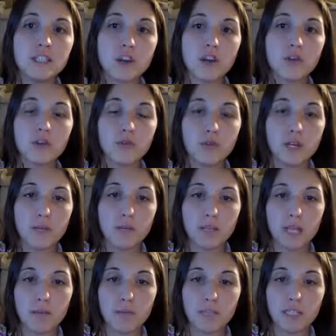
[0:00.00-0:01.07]
a great
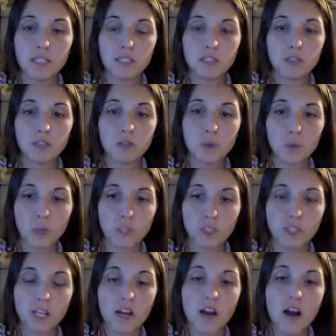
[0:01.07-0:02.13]
plant-based source.